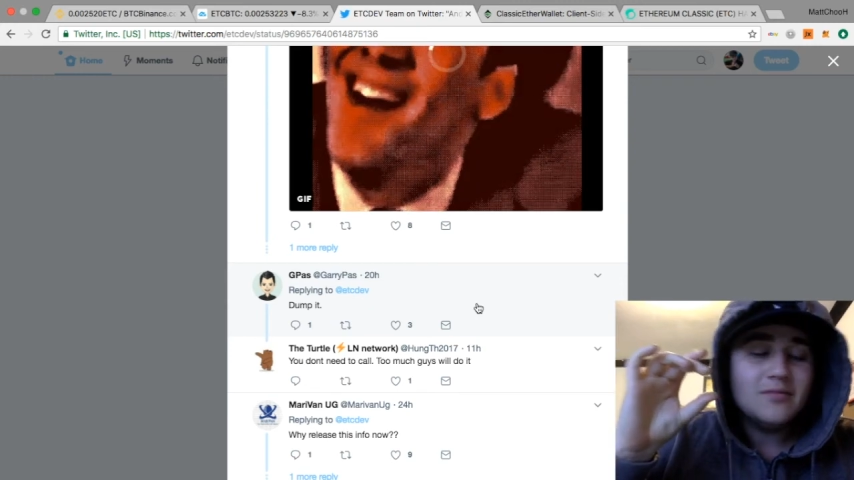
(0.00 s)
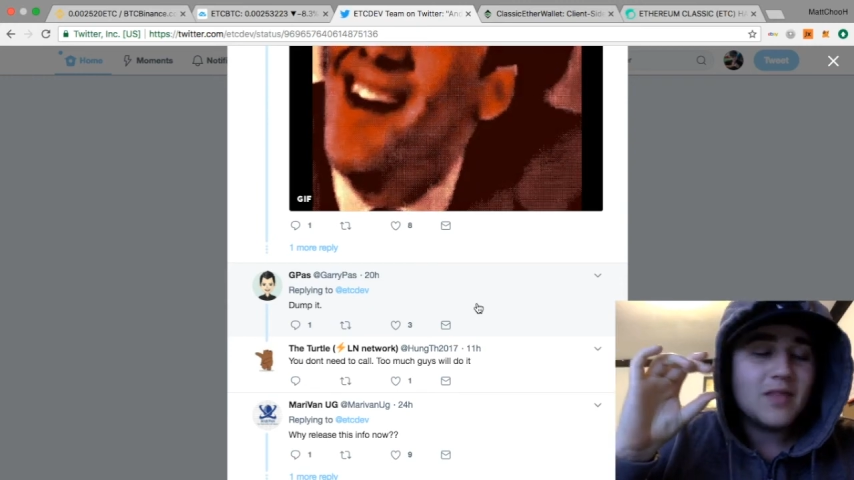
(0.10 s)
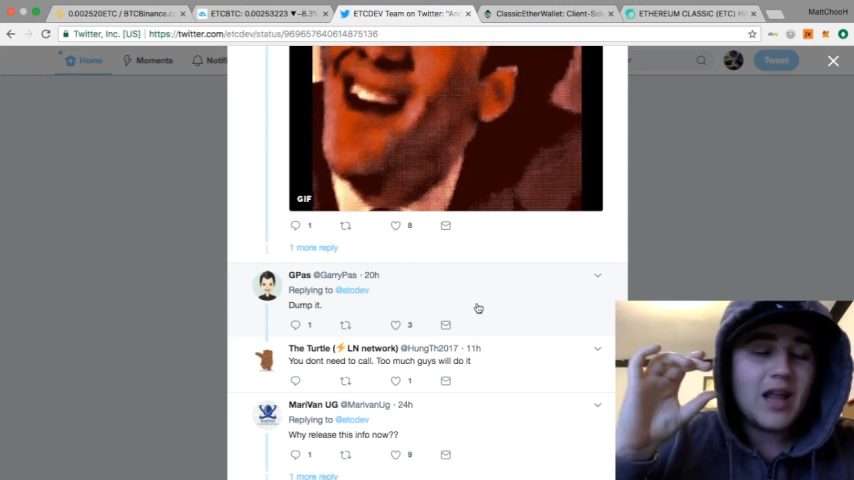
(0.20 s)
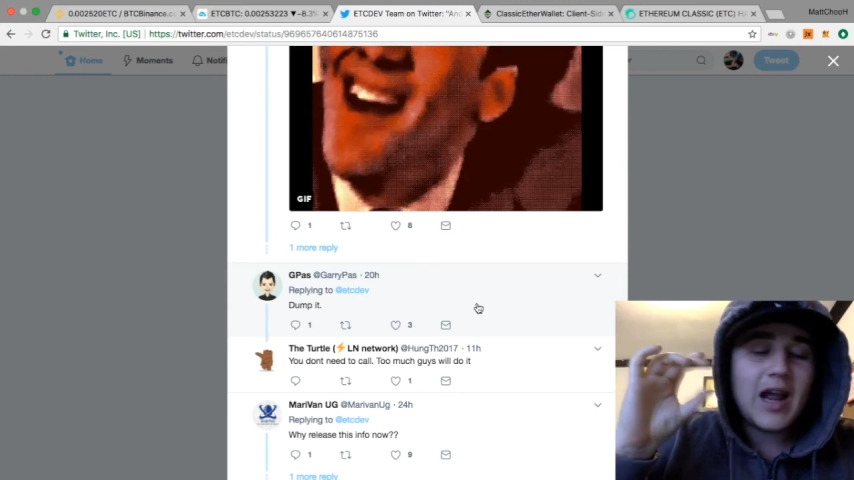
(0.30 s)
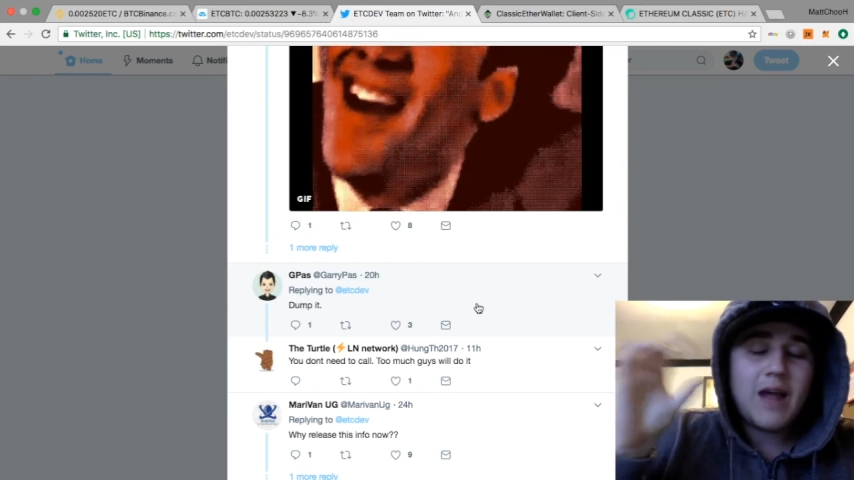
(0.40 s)

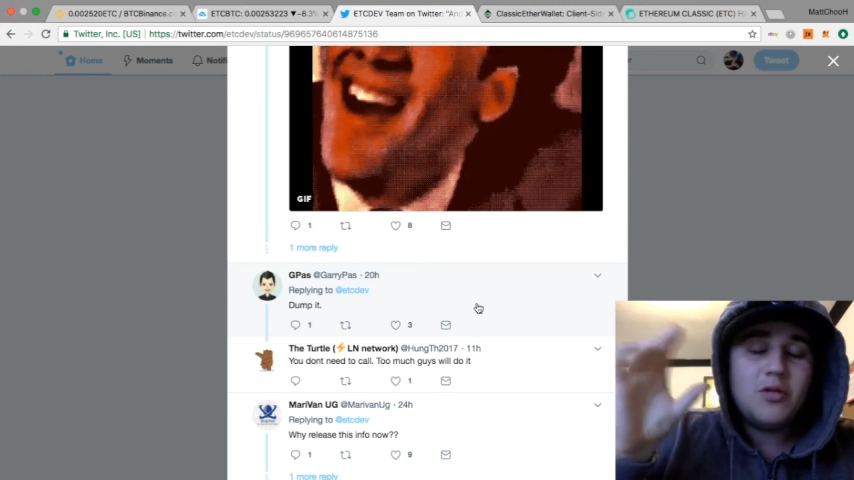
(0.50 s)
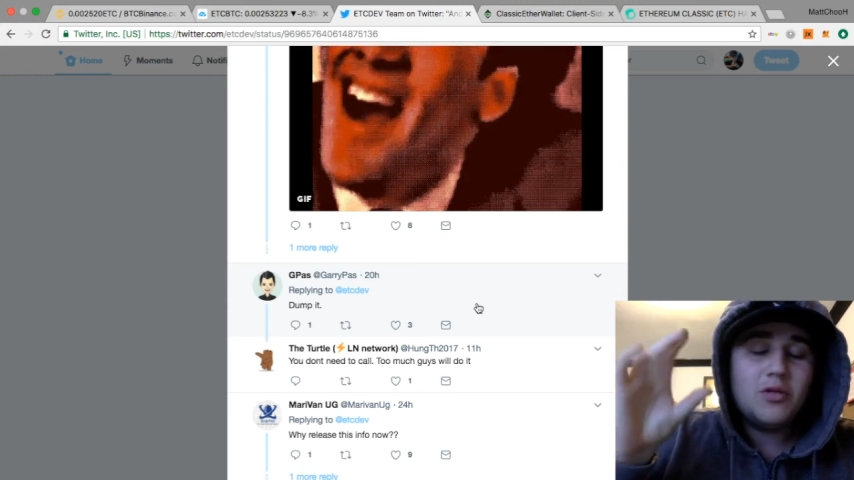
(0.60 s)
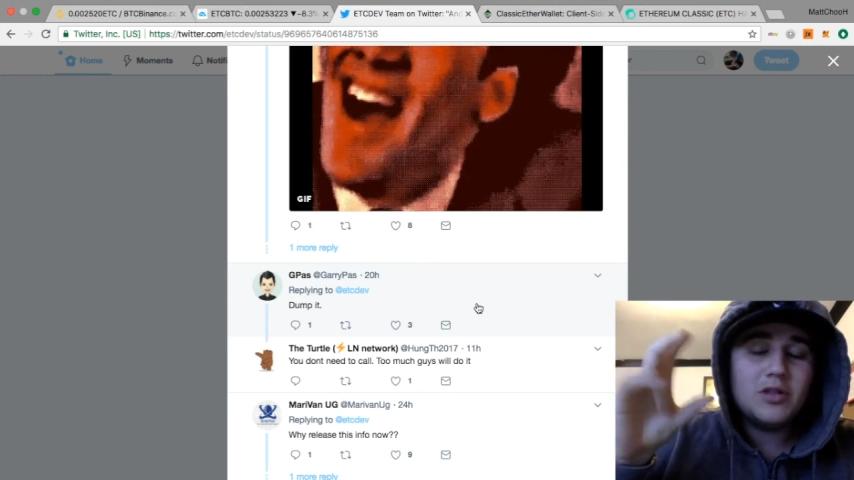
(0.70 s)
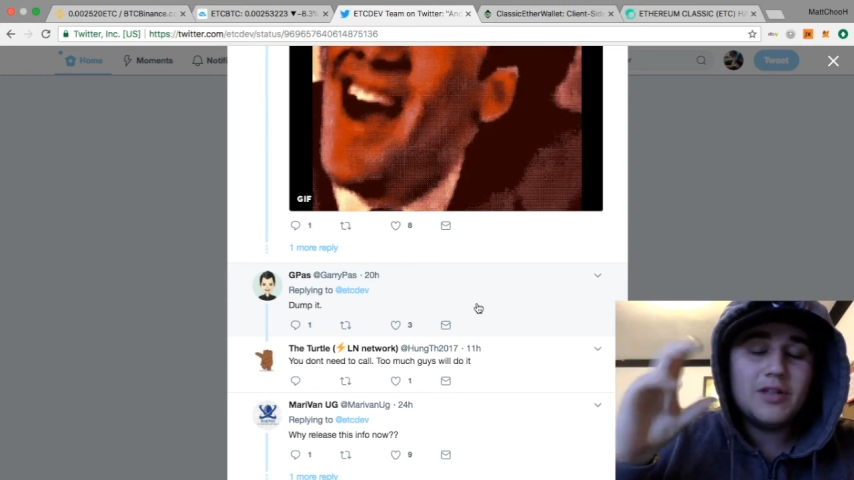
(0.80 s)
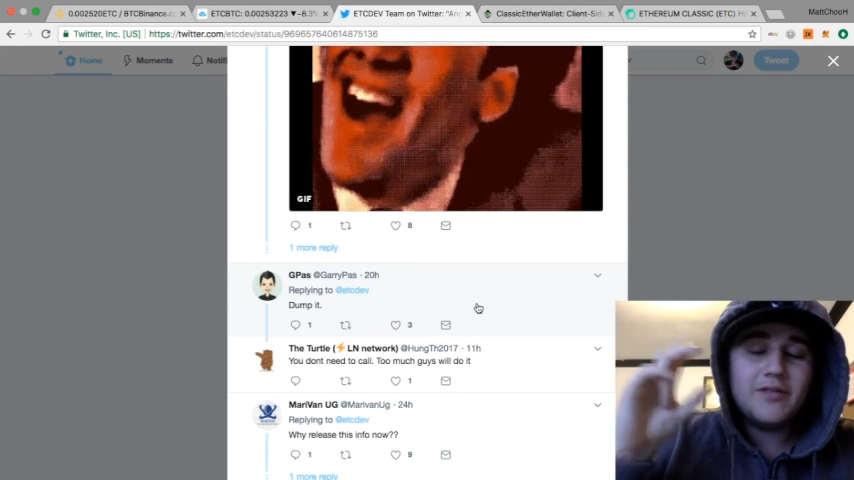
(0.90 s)
Apple or
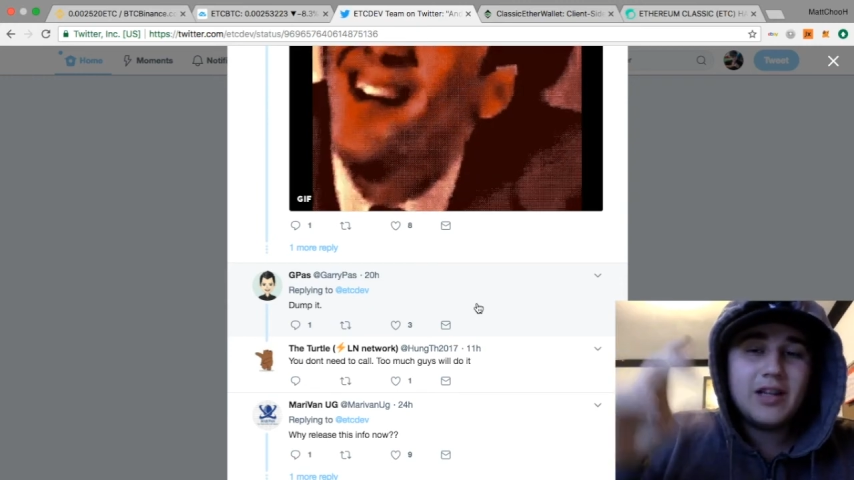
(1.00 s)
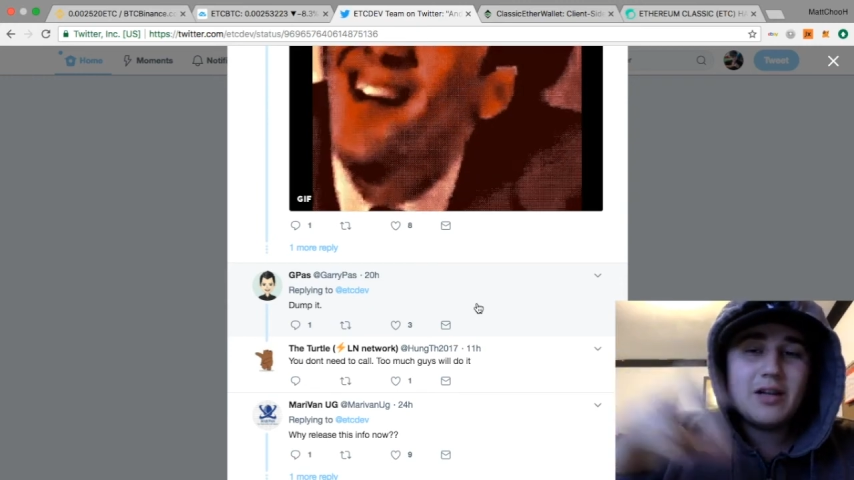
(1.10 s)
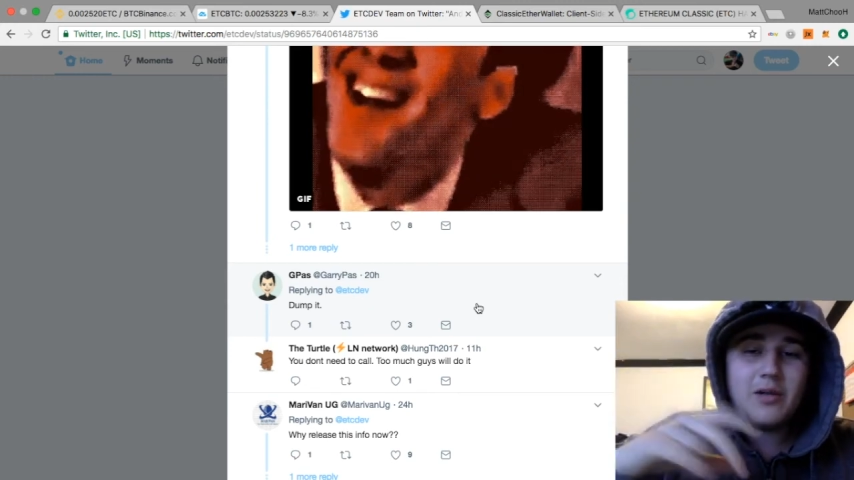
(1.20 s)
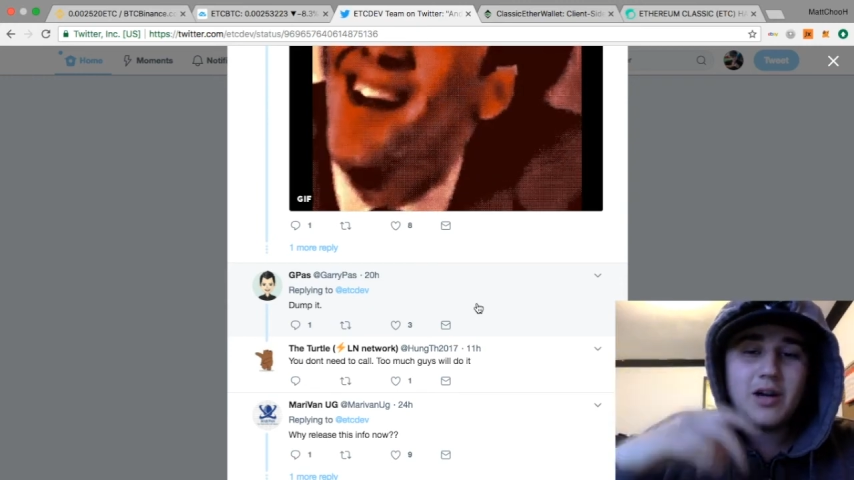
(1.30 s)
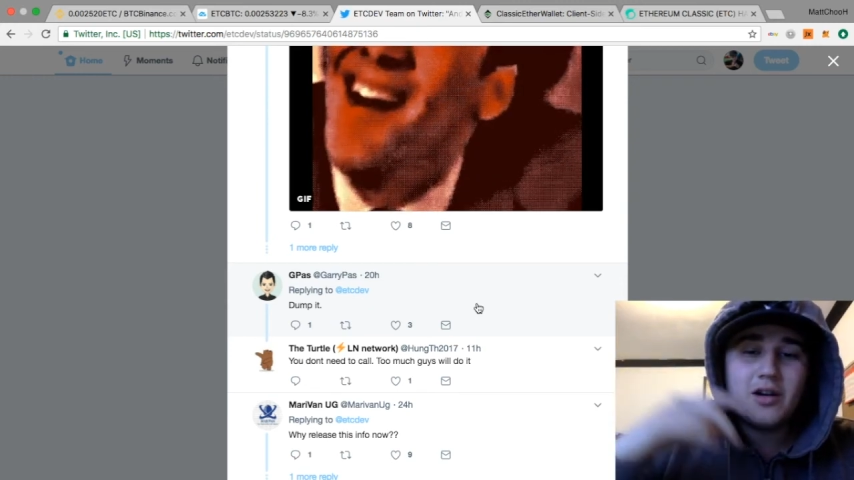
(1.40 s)
something like that
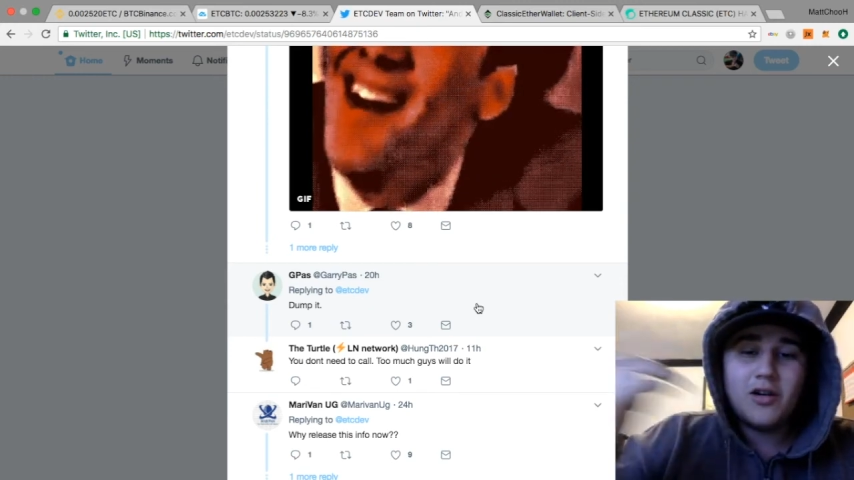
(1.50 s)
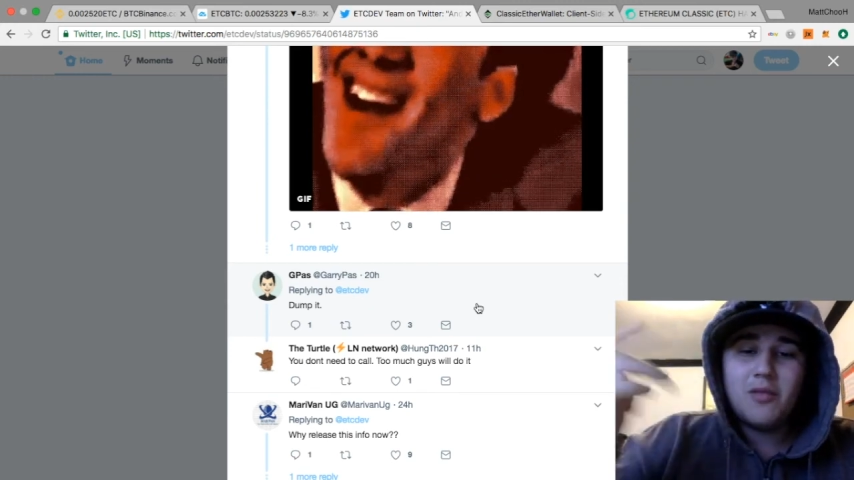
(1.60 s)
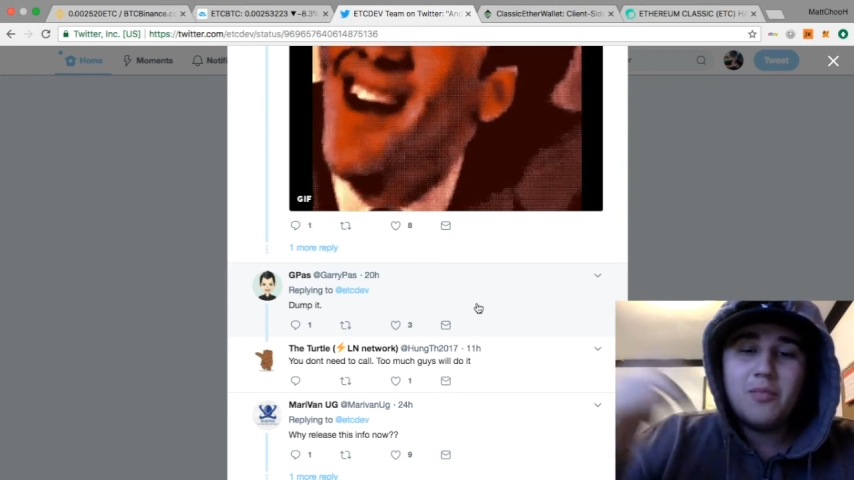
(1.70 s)
where I can go